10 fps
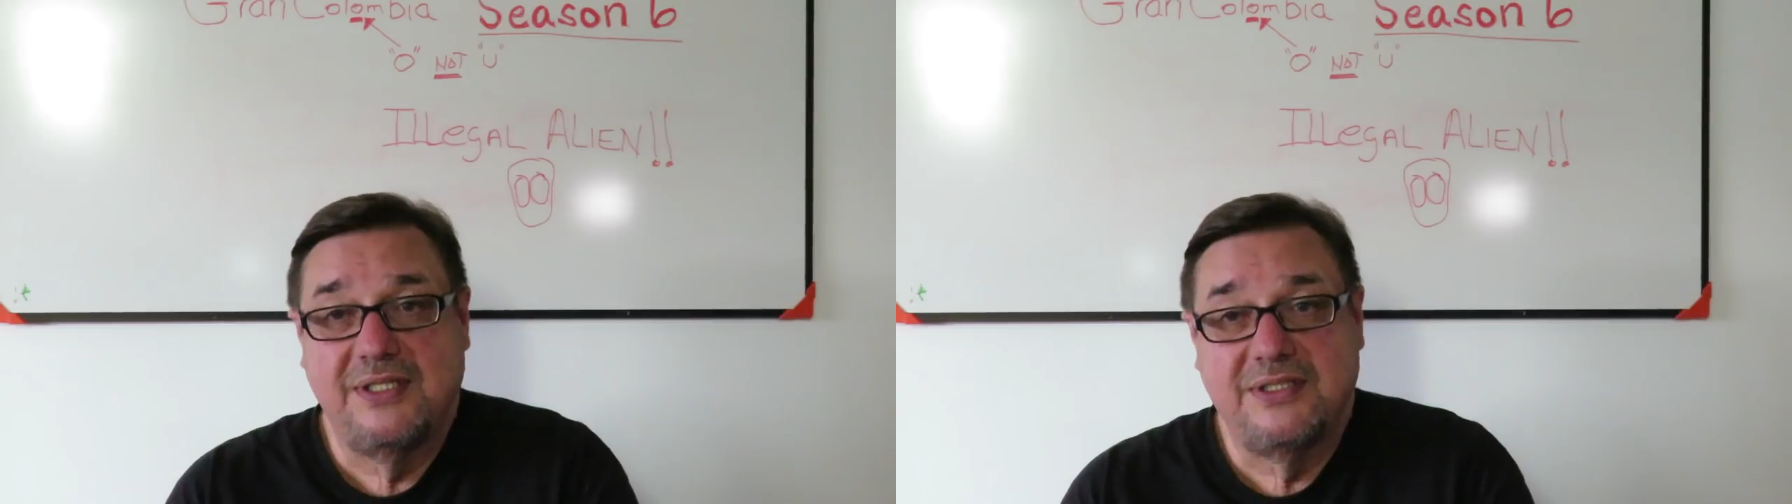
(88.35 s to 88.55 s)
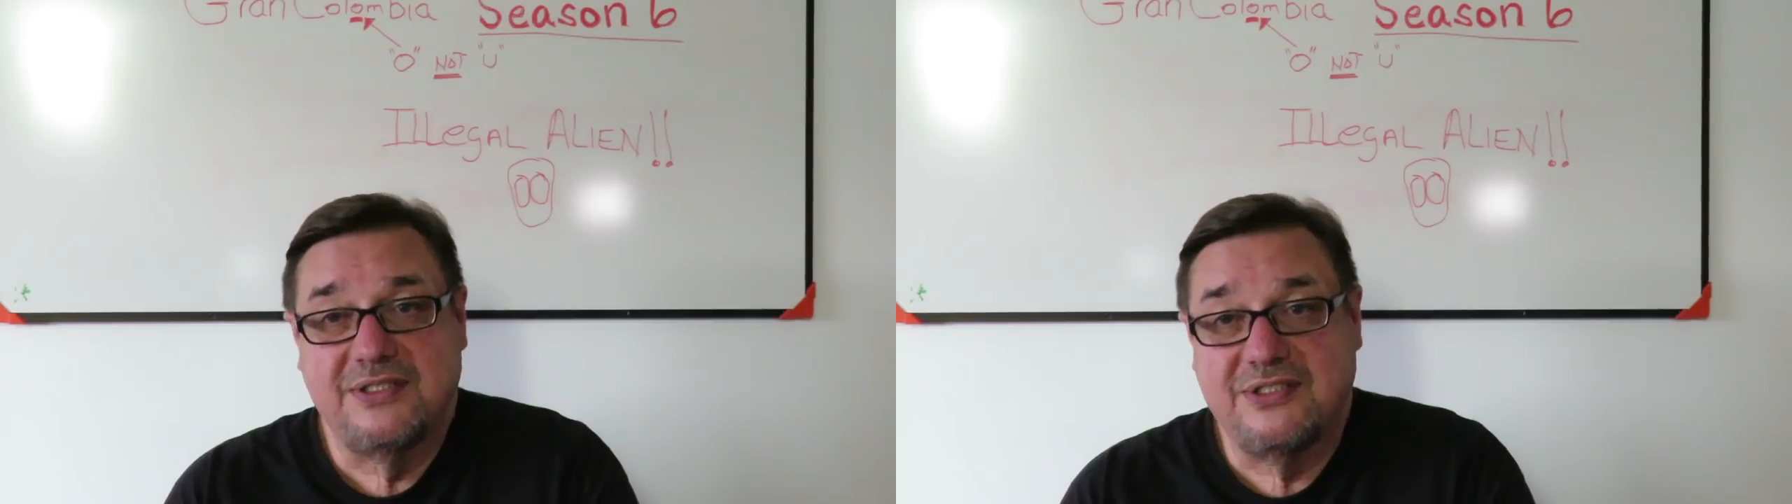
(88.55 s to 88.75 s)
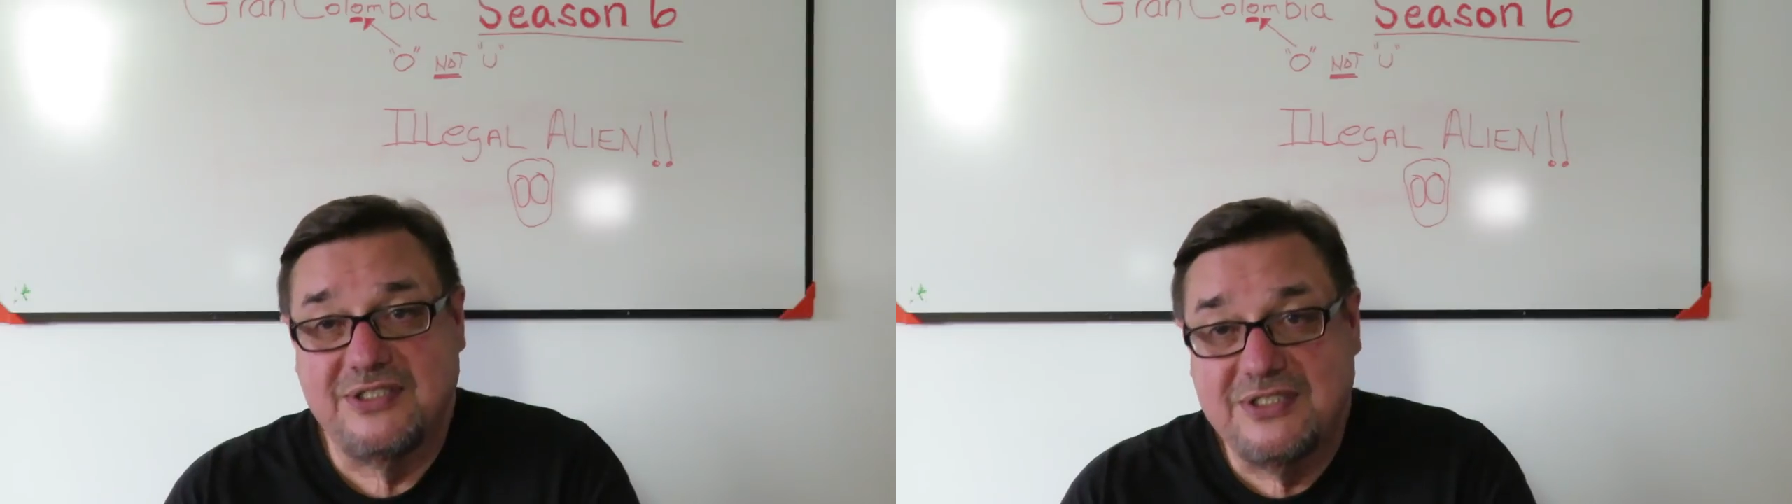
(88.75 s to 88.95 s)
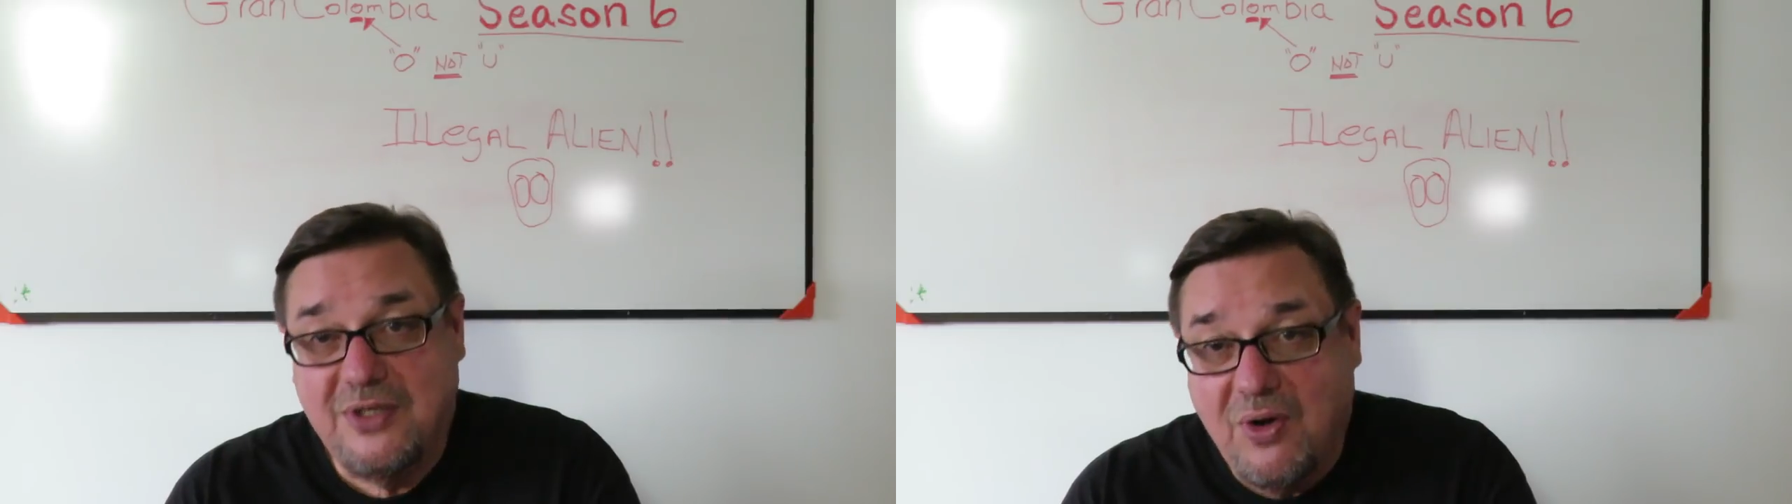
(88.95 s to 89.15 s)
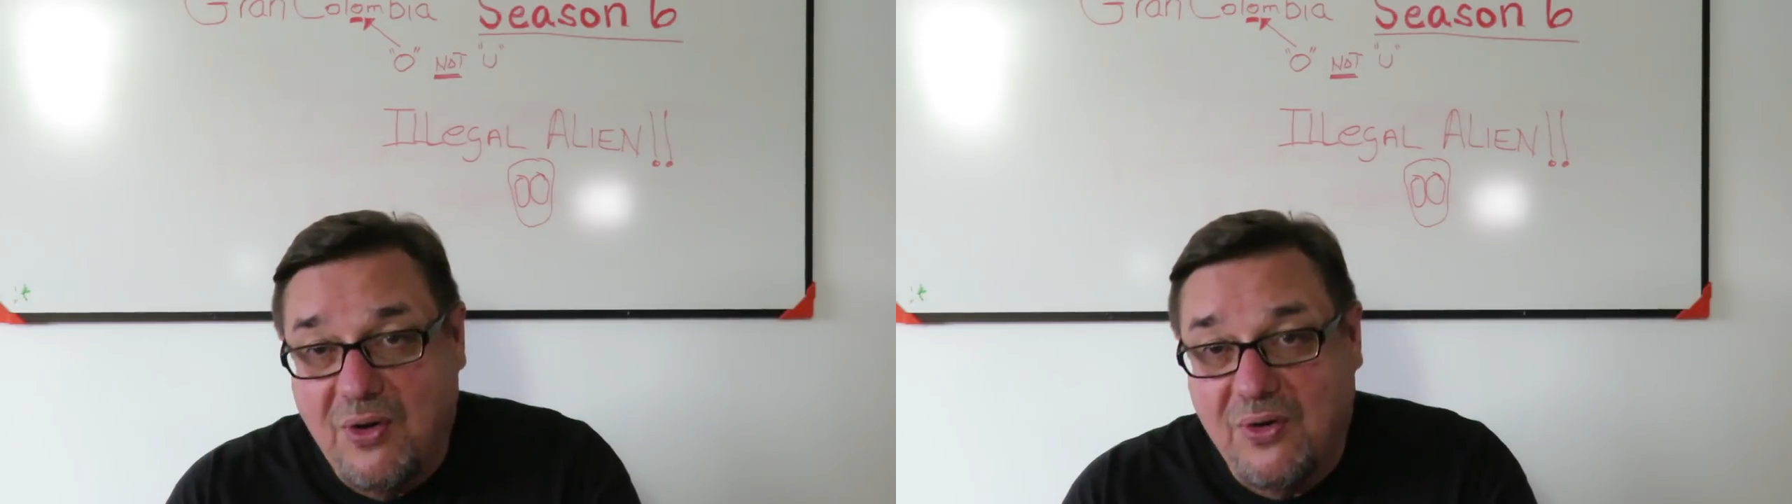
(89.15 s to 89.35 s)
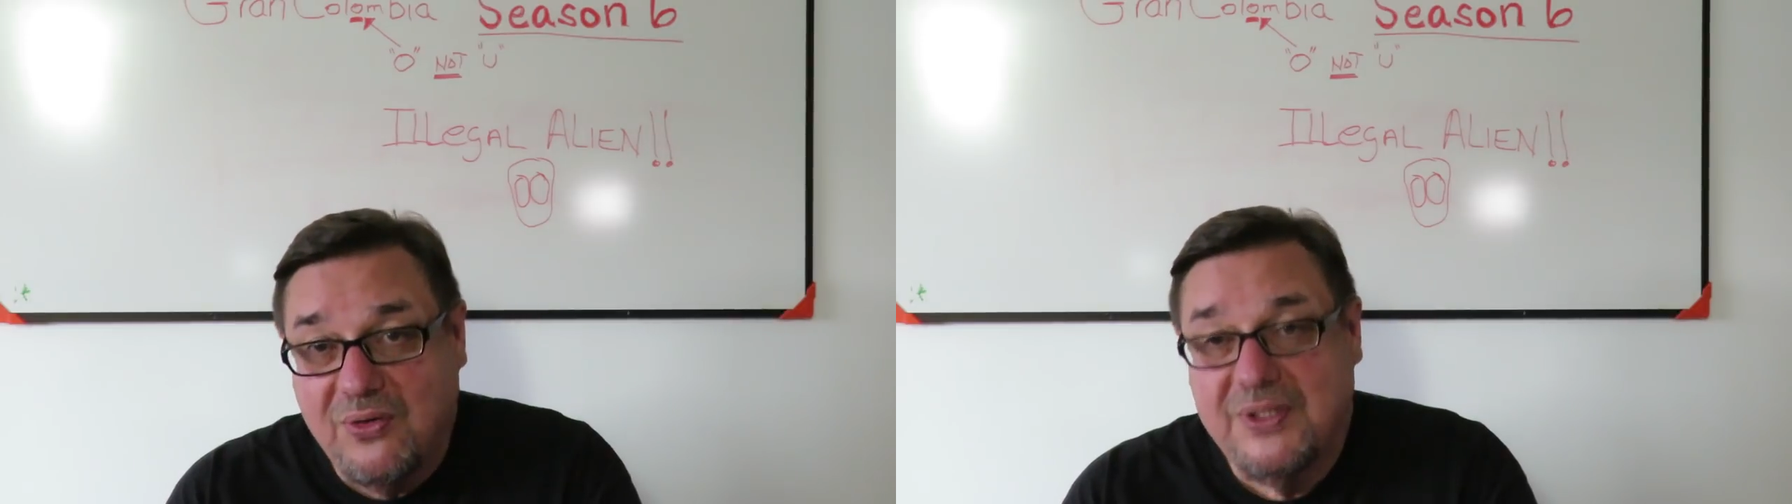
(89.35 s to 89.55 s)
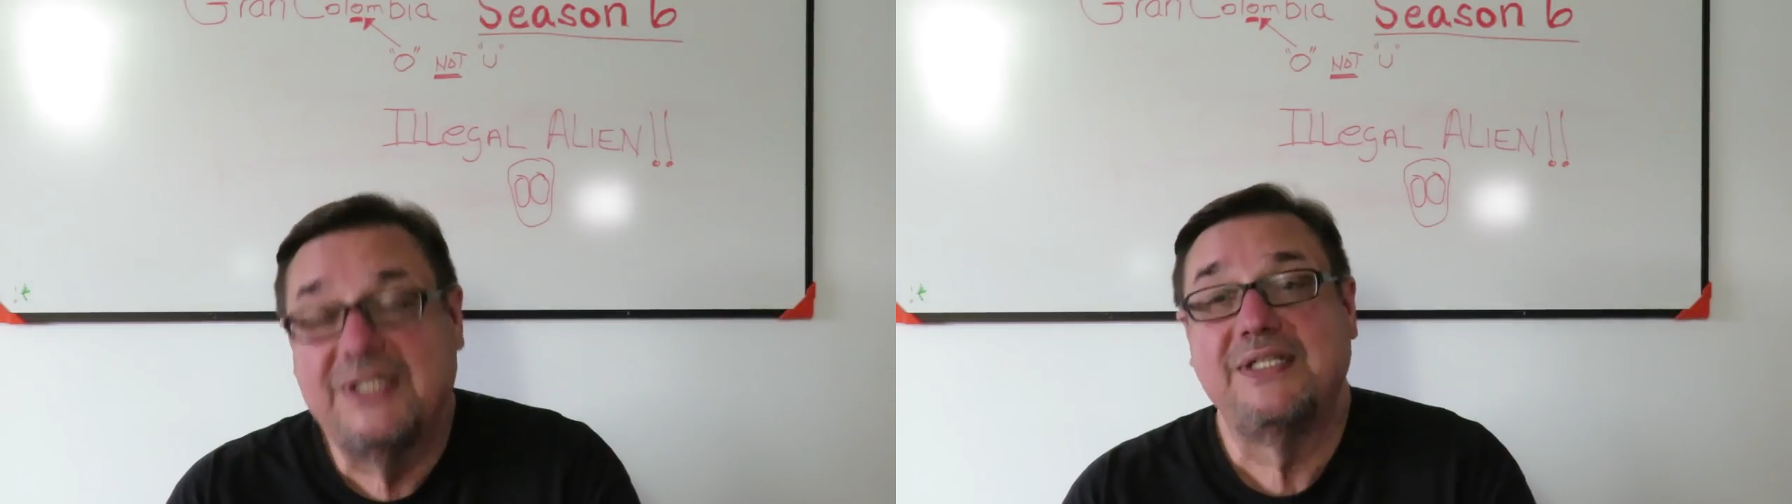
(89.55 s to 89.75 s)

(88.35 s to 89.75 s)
So